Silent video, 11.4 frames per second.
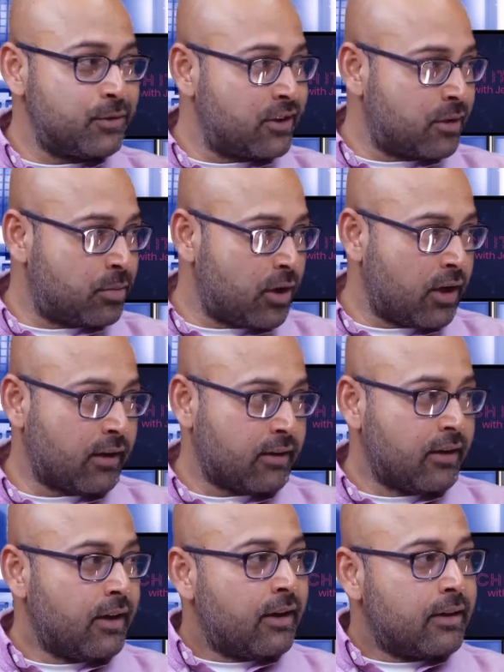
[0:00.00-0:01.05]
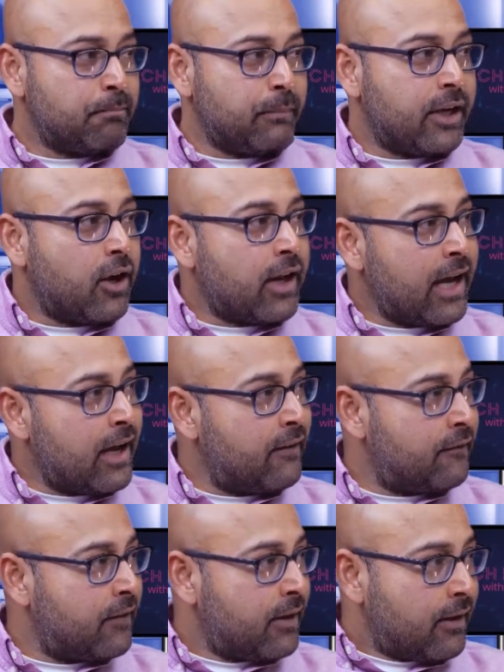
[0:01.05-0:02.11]
using the product may not
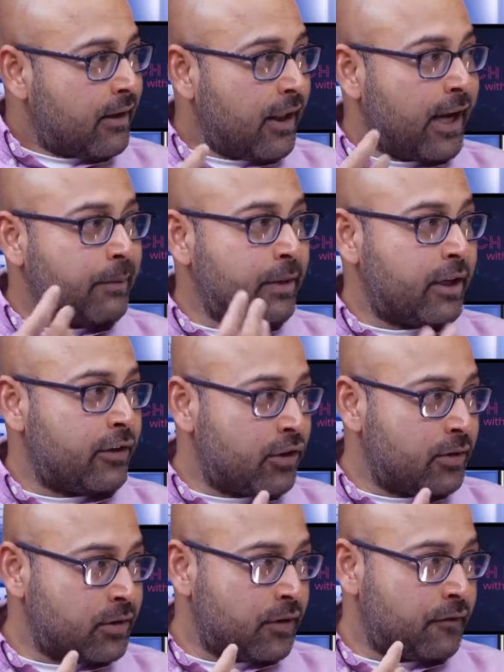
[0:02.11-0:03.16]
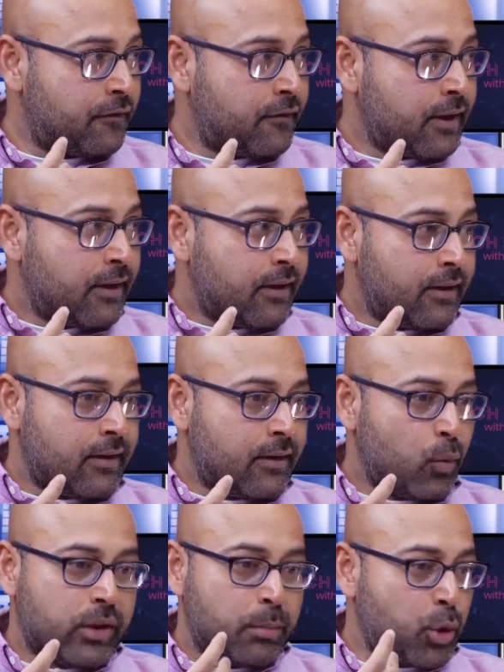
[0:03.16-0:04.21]
have alignment in terms of Uh,
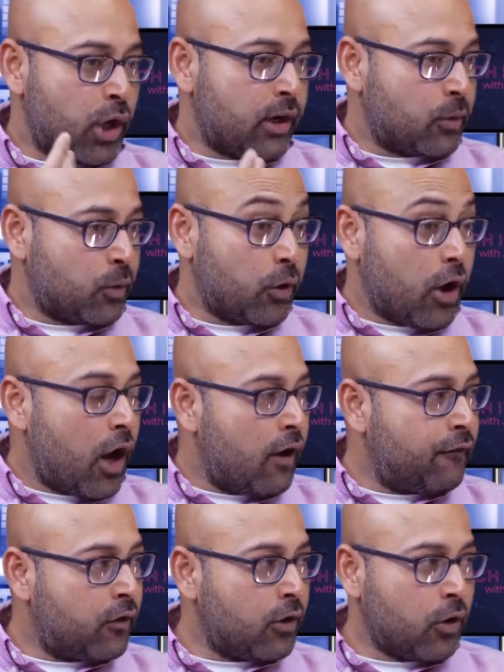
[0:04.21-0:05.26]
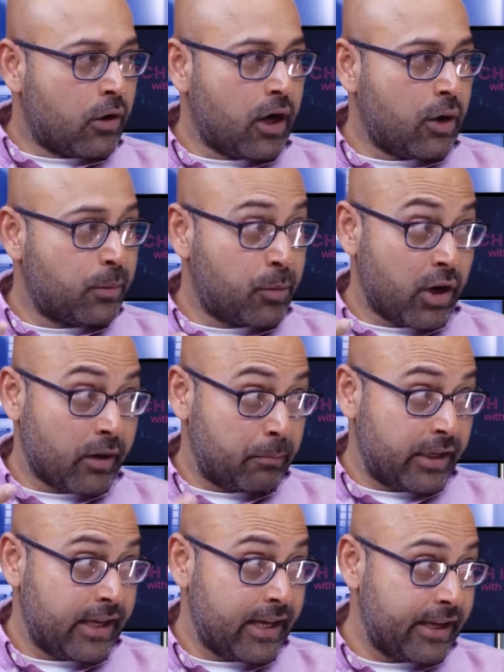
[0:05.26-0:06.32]
what the product could offer, or mm-hmm. how the product
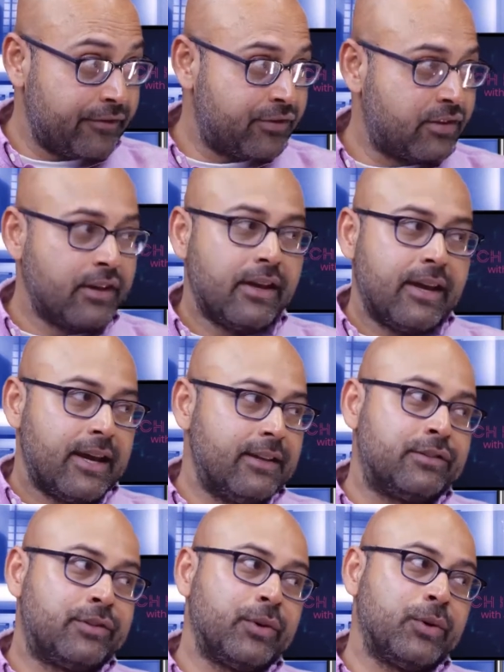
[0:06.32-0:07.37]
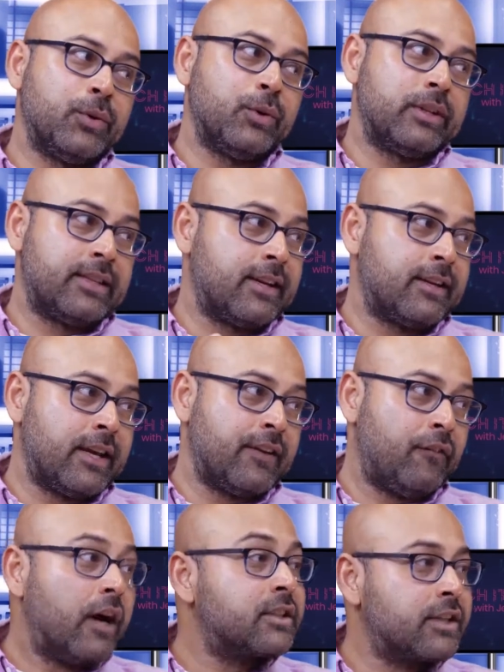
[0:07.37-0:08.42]
behaves. Mm-hmm. And so day-to-day
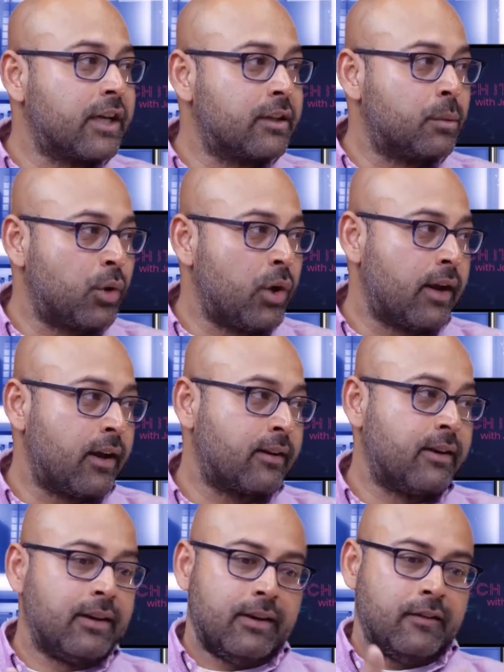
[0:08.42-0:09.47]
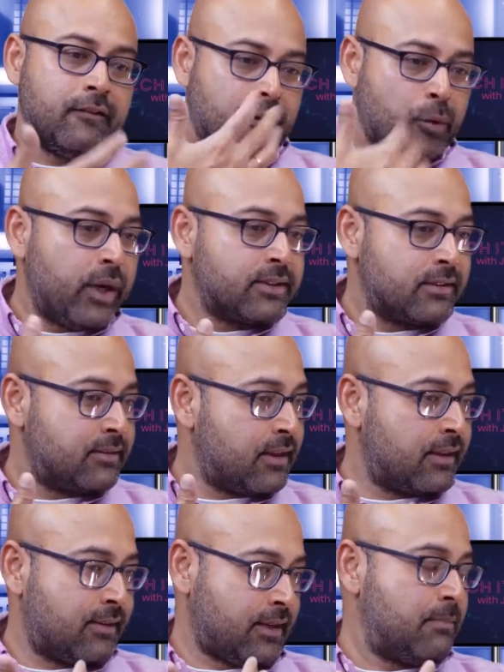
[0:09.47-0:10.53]
functioning of the product, the questions
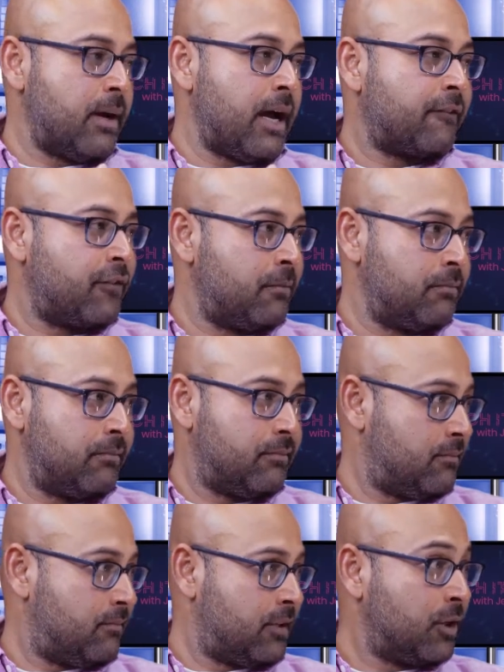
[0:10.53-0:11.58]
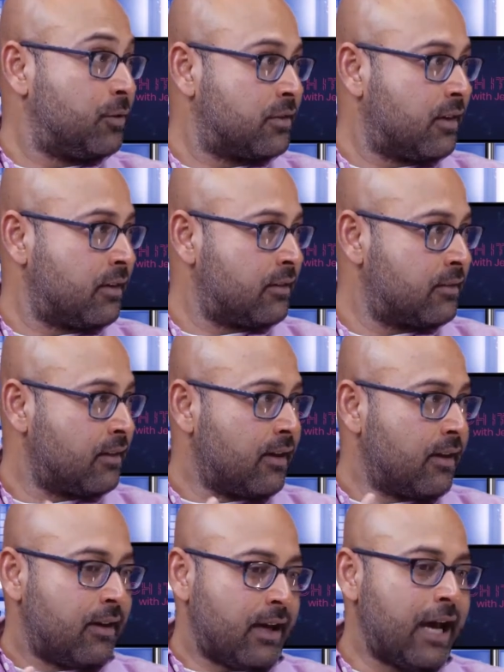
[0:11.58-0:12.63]
that come back from users
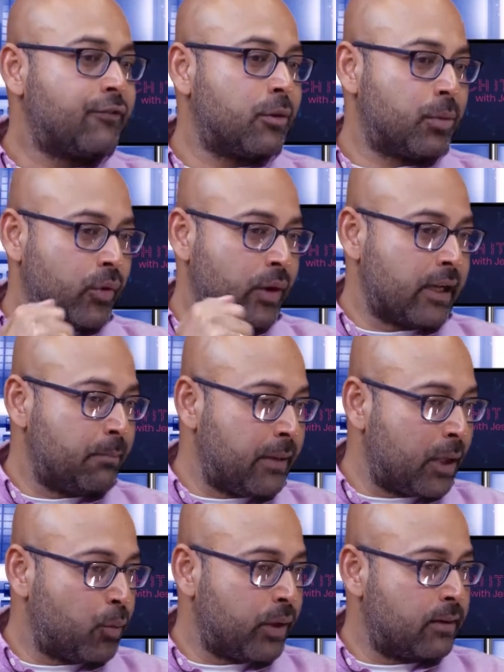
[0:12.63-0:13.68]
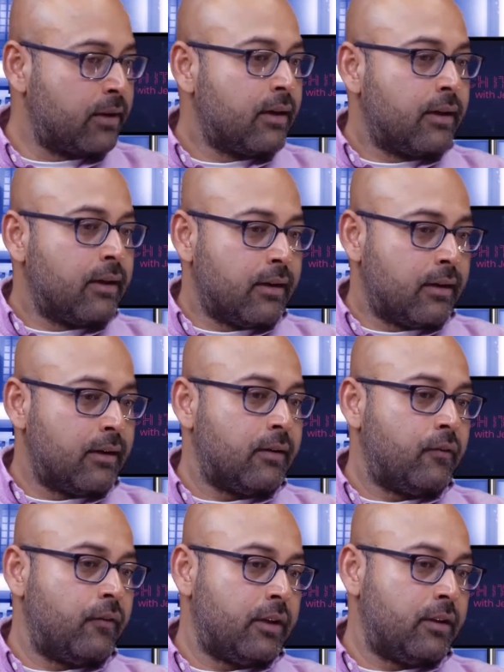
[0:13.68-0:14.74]
have to be really met with
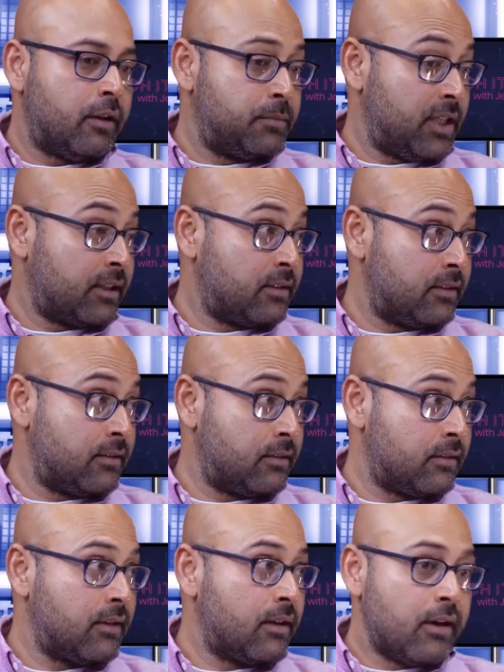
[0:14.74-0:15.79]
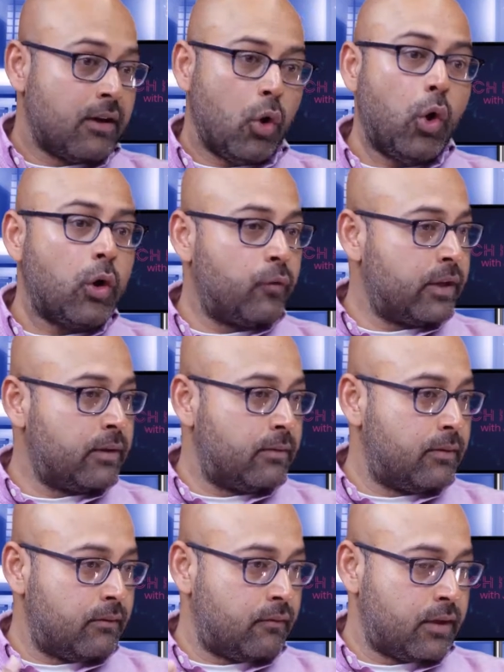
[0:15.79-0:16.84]
uh, with objections, or with
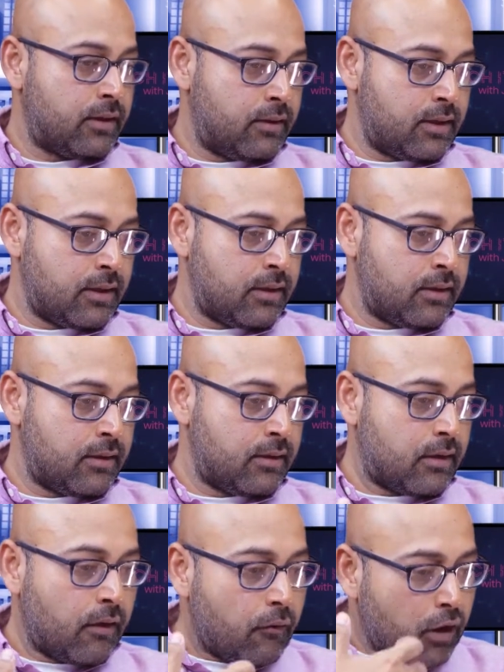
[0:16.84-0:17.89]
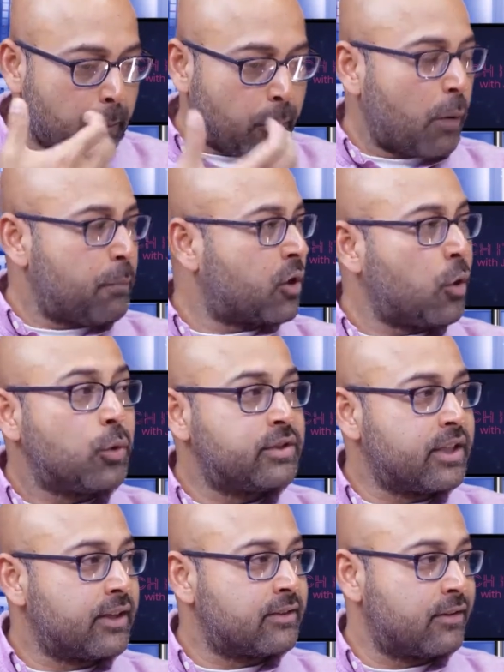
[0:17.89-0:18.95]
with uh, proper
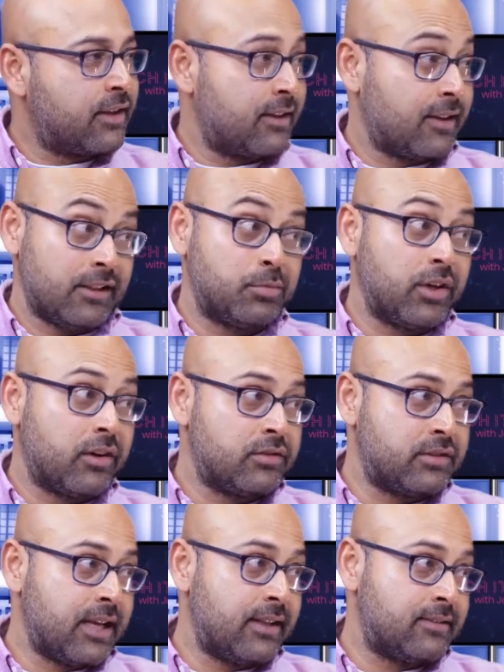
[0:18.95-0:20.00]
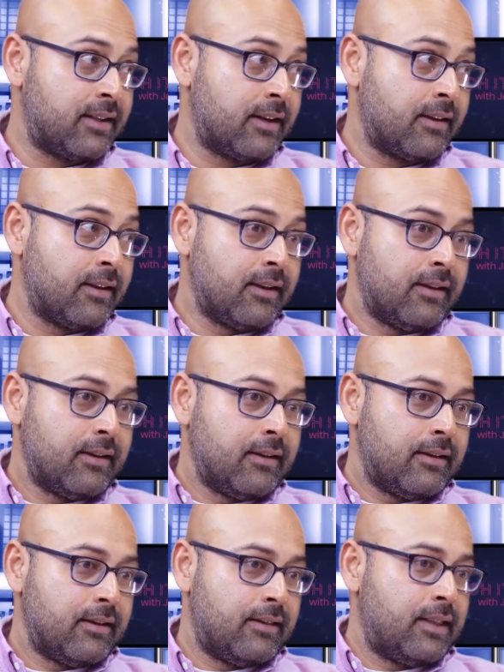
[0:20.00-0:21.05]
coaching, so that the customer understands that uh,
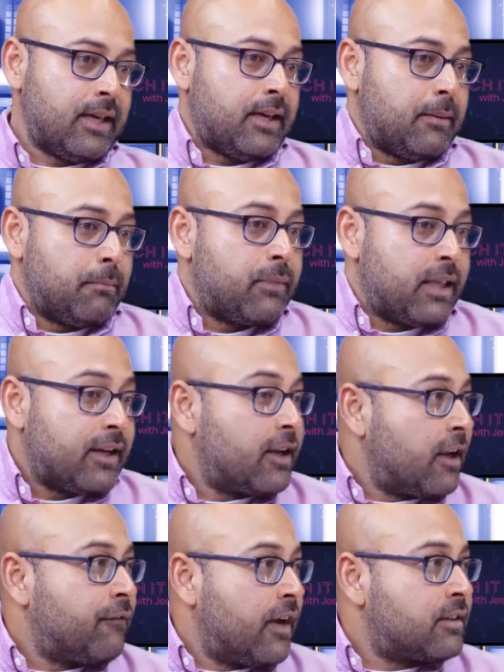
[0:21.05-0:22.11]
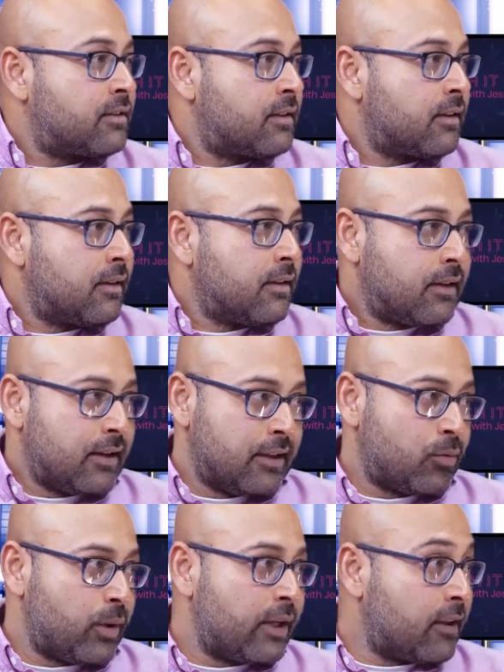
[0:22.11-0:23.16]
they they did invest in
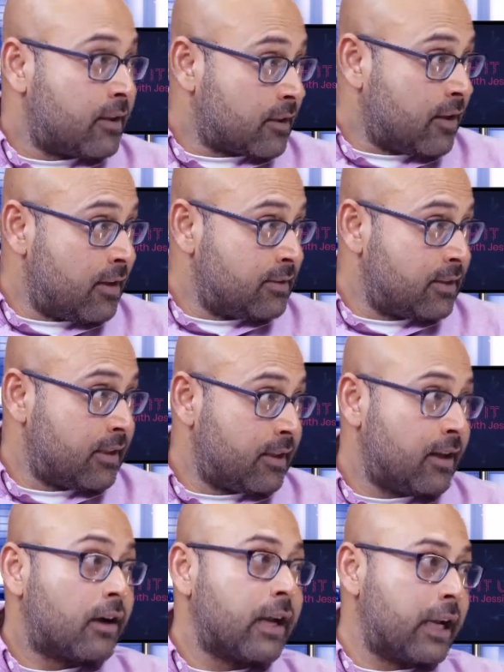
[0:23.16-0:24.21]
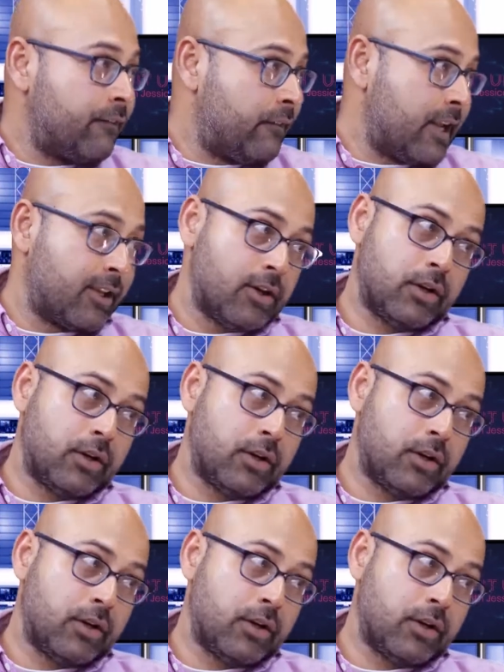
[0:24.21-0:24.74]
the in the technology and they are getting value